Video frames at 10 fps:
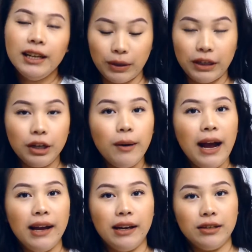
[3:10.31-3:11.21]
We're gonna go
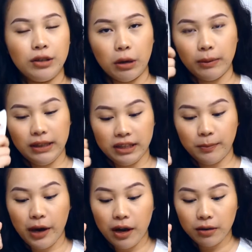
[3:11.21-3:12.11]
ahead and start with this
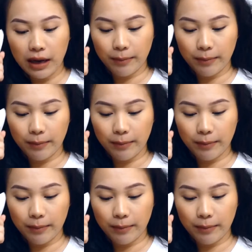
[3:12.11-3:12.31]
brow.